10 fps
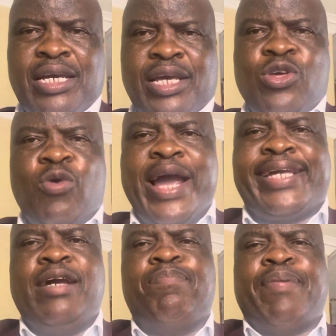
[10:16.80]
Your
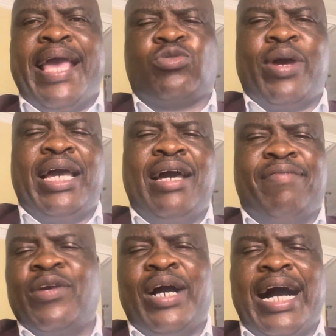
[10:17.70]
working place,
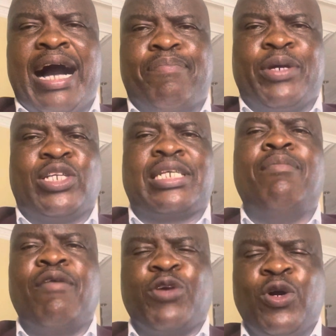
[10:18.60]
wherever you are, because
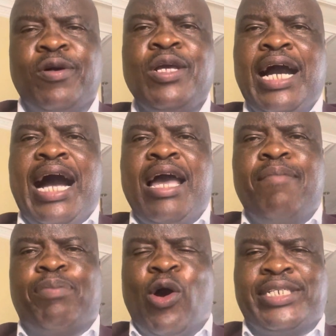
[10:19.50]
some of you are
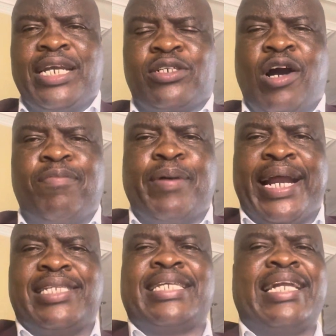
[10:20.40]
employed in
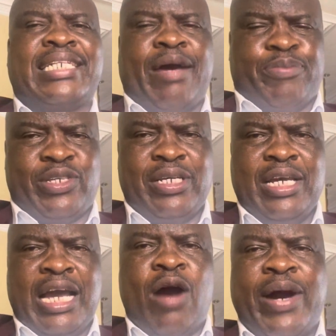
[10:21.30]
corporate setups,
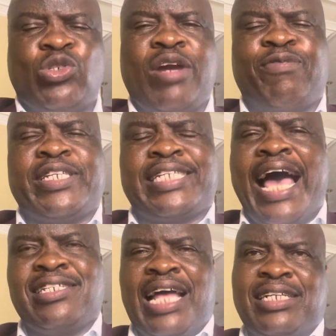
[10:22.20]
I want to
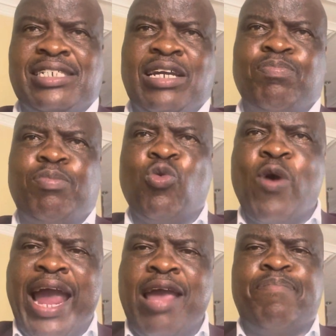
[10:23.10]
emphasize that the
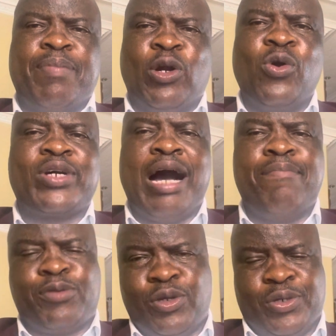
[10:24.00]
way people look
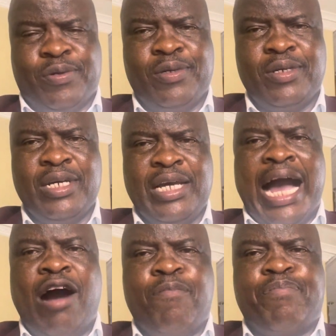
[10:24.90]
up to you,
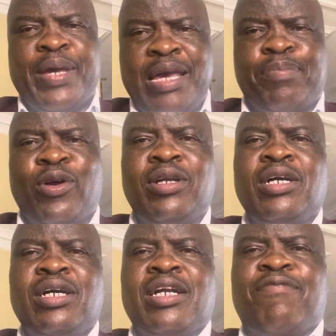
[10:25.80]
how people
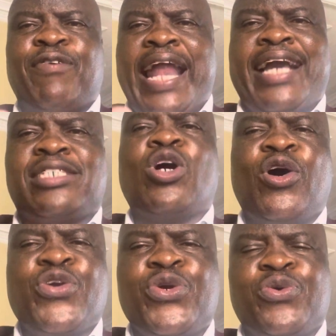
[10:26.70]
reflect
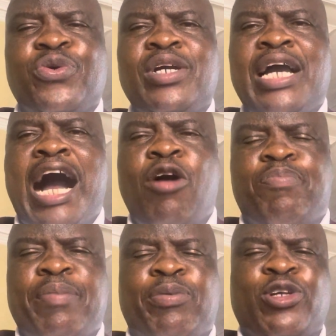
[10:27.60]
on you, how
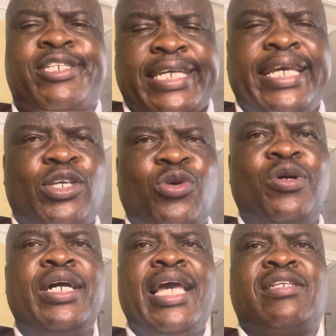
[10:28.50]
people see
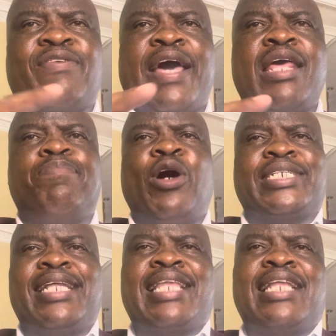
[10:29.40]
you is very
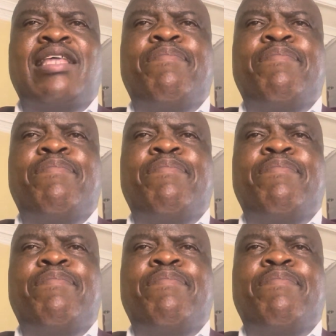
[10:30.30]
important that